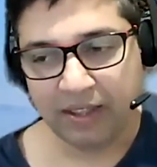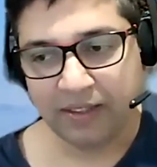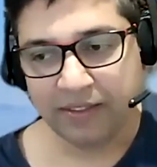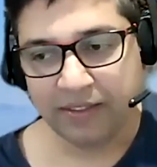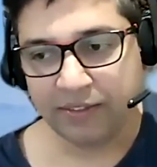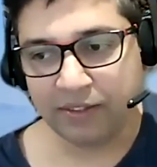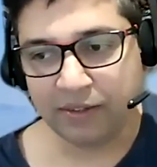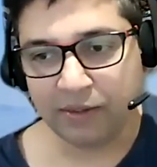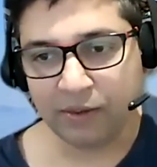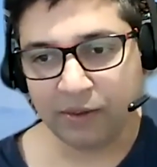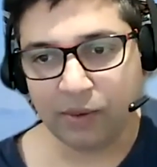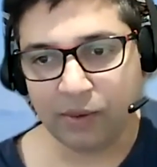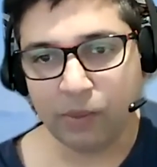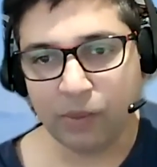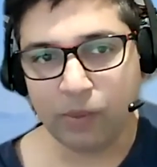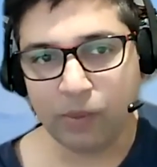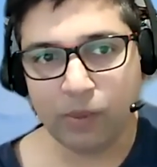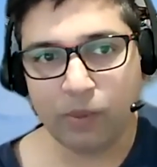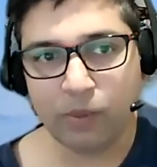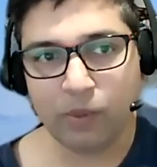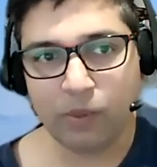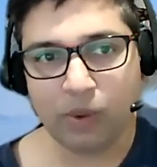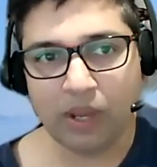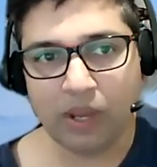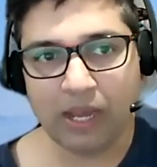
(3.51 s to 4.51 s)

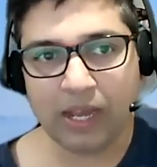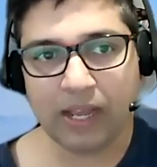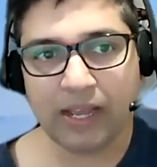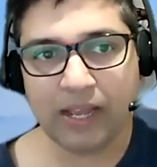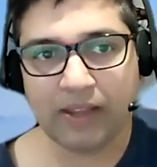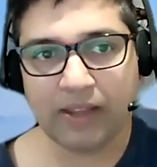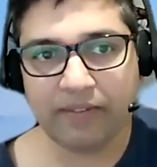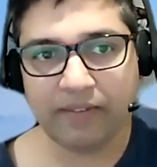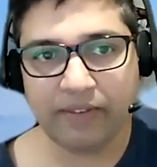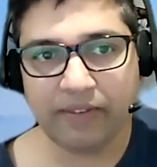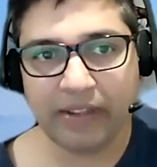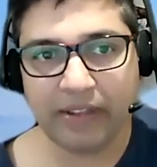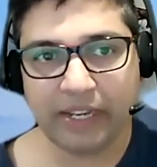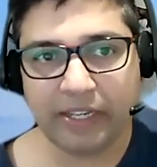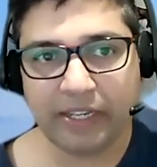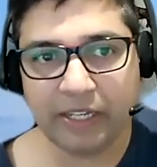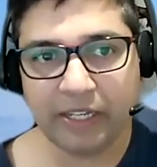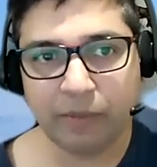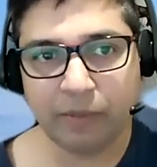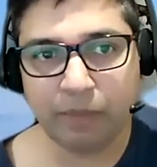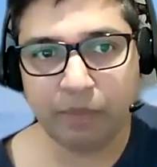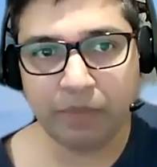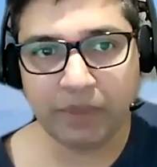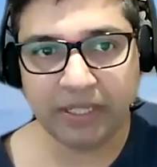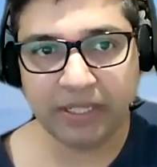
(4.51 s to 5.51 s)
So I have
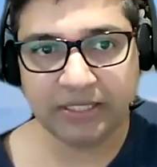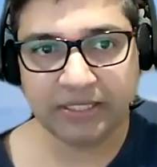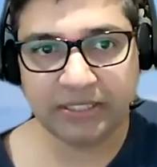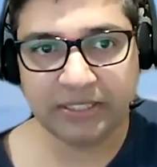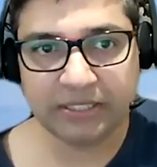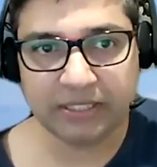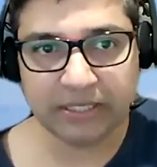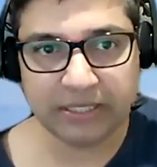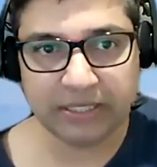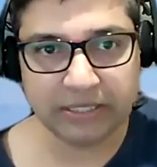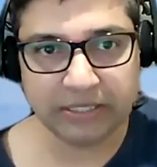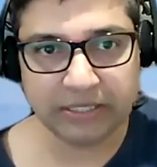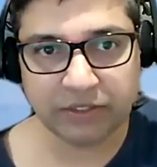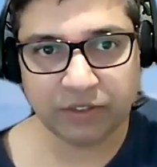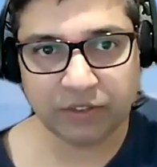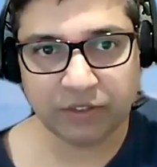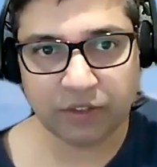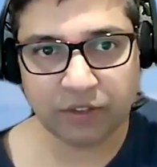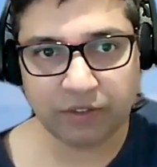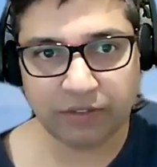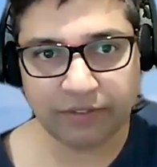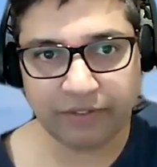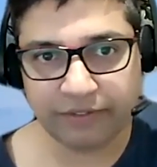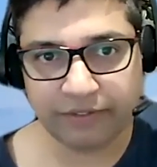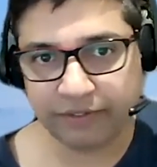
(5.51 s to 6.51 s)
18 plus years
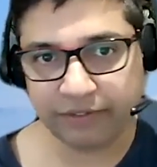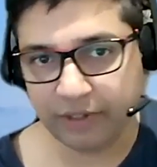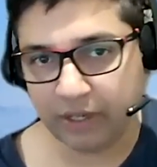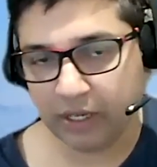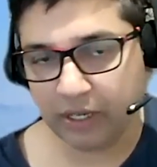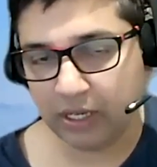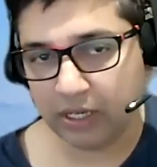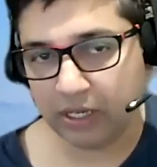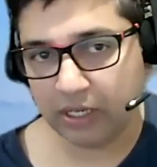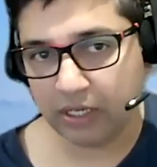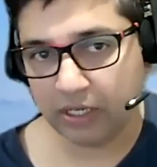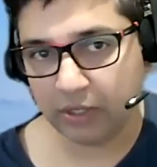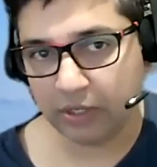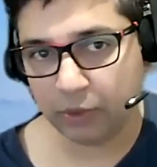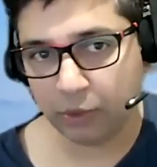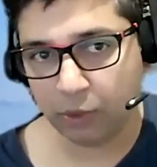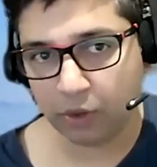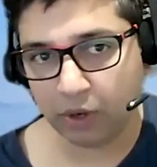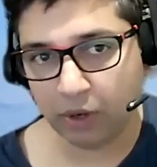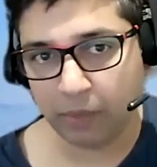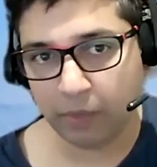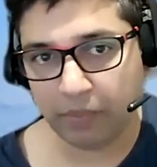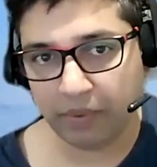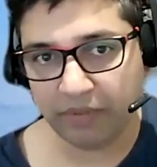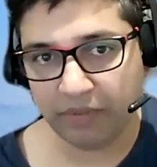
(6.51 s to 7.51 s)
of
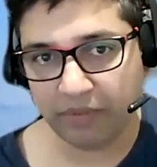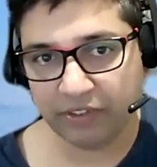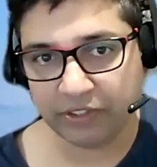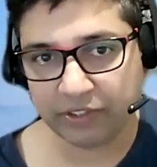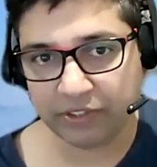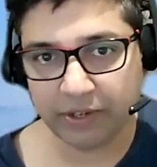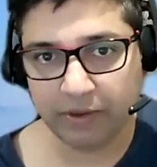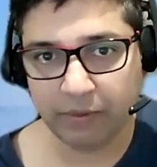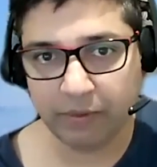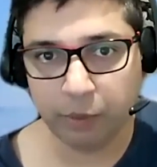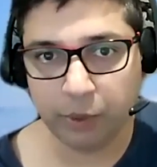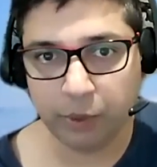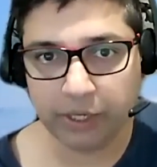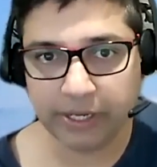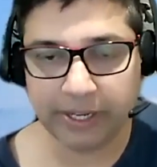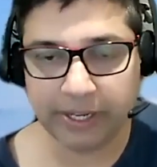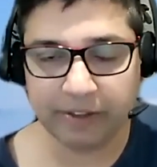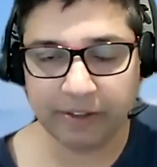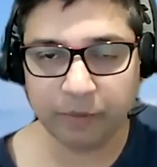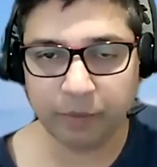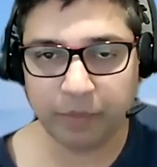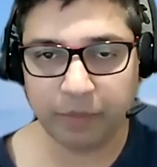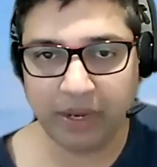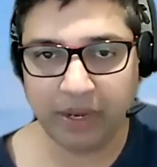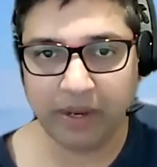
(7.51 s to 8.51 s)
total professional work
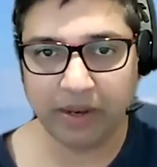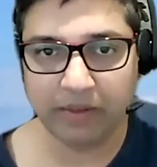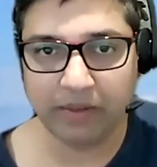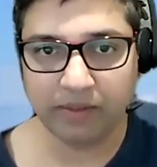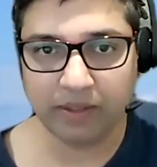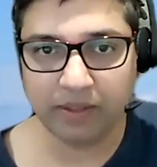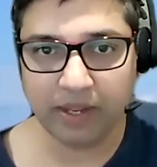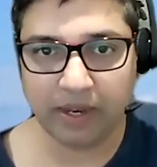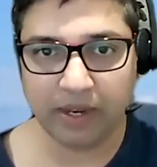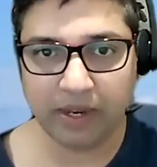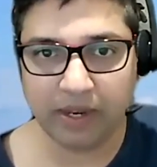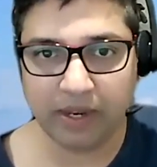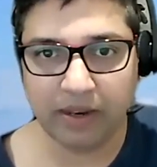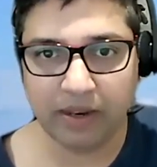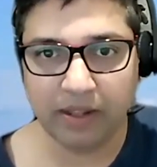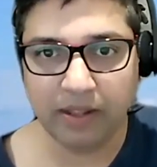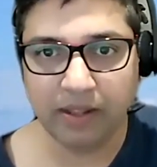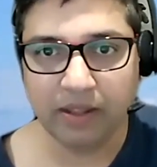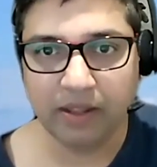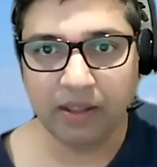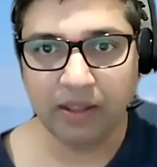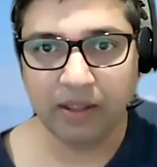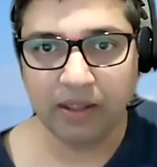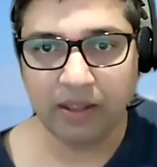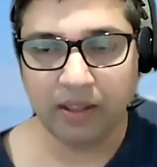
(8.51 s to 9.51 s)
experience, and
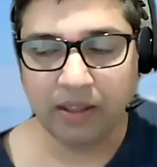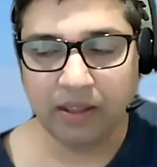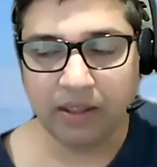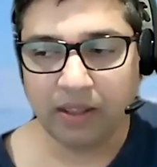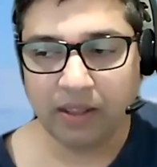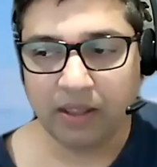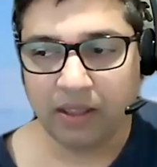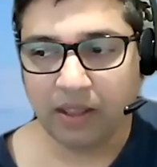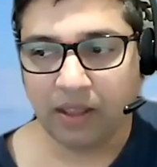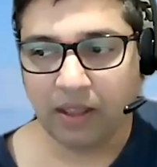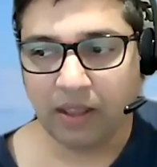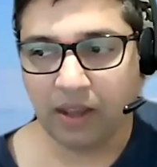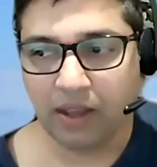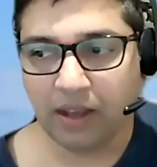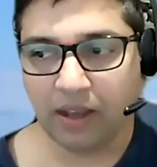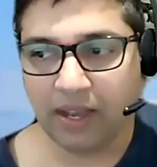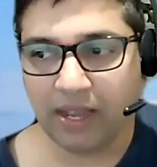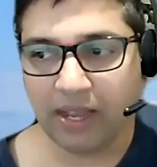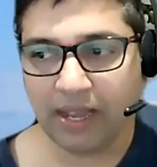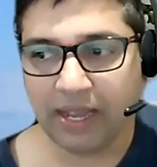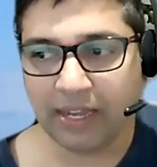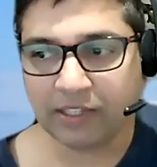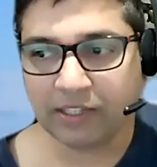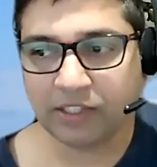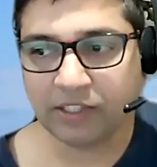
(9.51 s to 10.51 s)

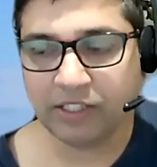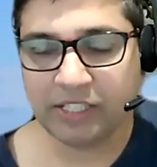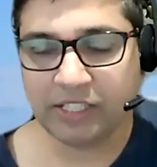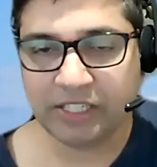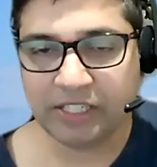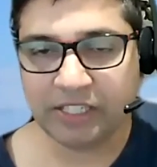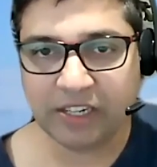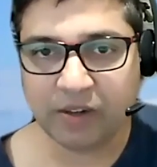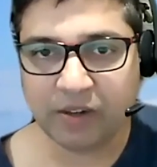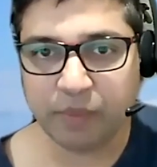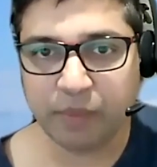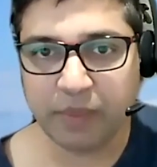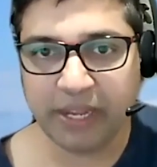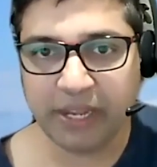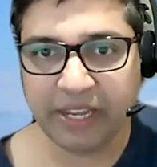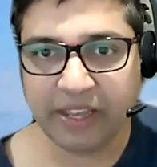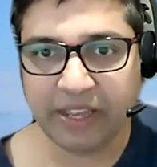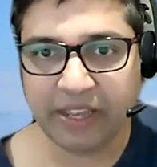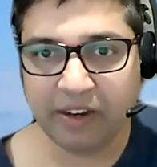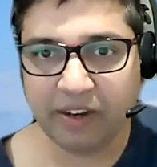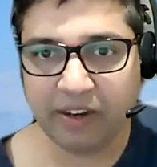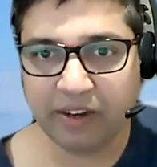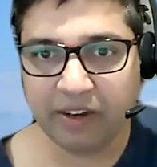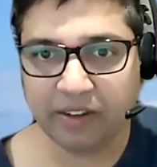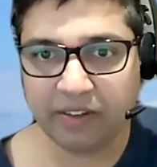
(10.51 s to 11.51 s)
I actually started my
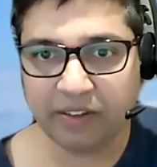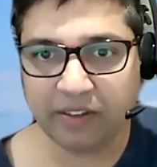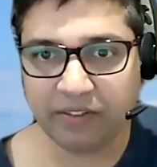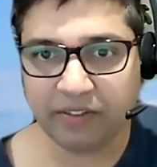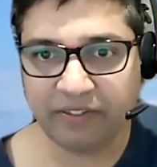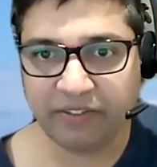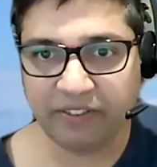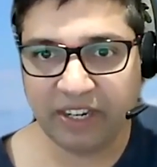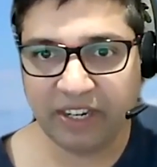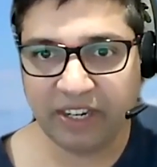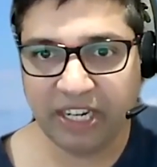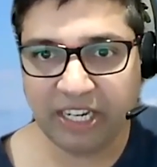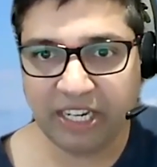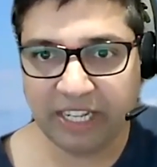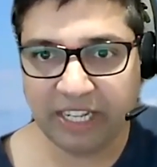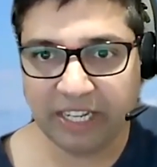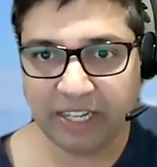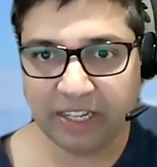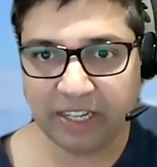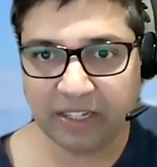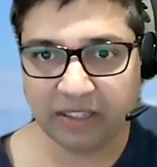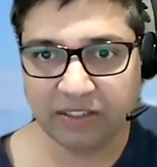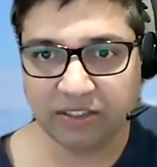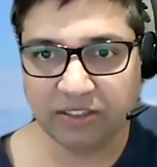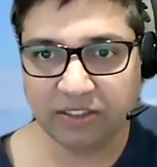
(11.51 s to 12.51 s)
career as a fintech
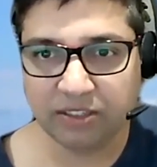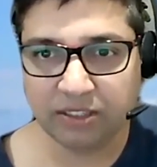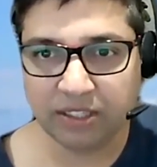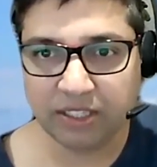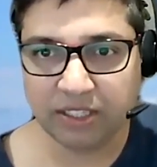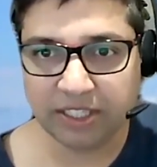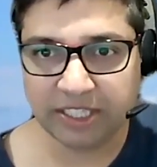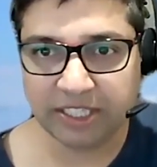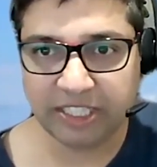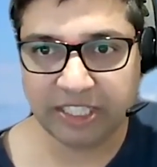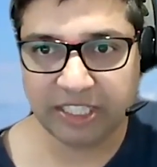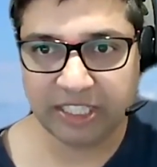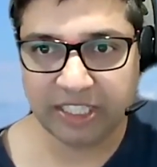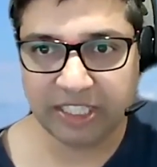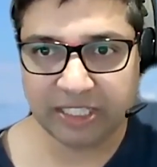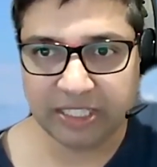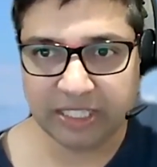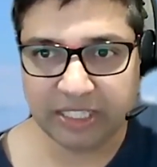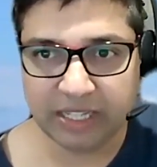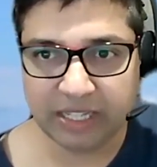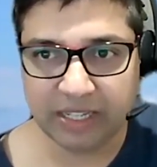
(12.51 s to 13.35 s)
consultant.